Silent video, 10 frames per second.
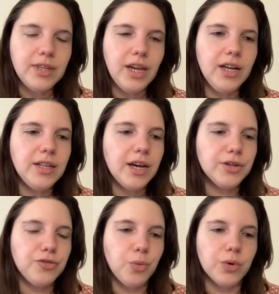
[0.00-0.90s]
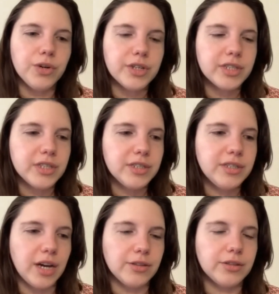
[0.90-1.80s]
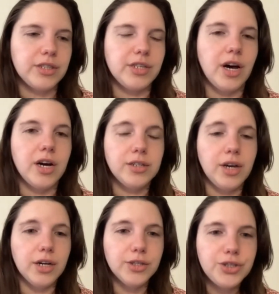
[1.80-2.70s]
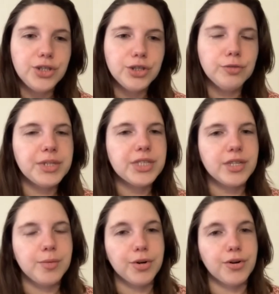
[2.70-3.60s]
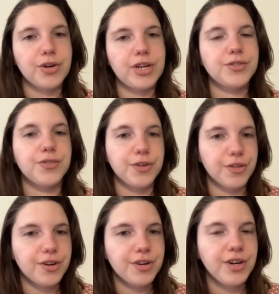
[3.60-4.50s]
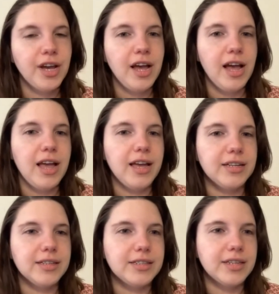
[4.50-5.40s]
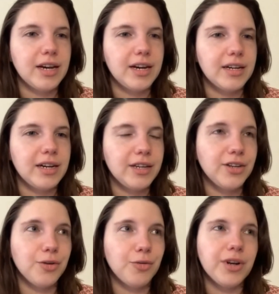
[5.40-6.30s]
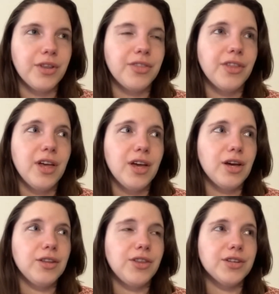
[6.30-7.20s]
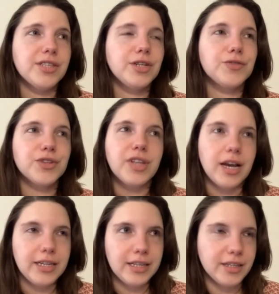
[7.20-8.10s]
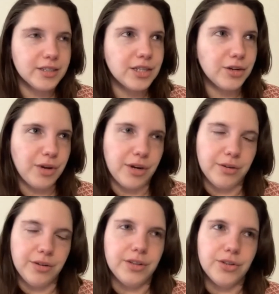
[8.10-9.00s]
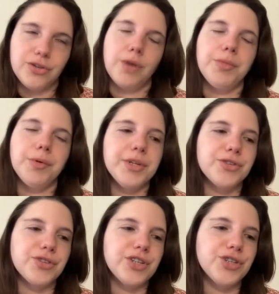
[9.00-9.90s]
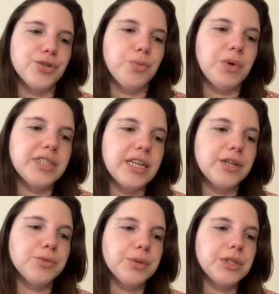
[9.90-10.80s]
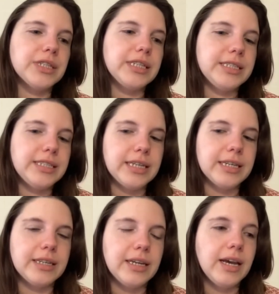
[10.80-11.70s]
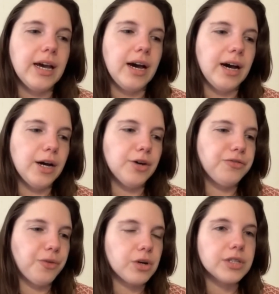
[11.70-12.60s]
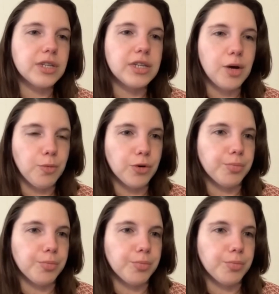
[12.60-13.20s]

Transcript: a lot of work not only to on, undo but to progress further and uh, you know one of the silver linings around the trump administration was that it really did uh, force a lot more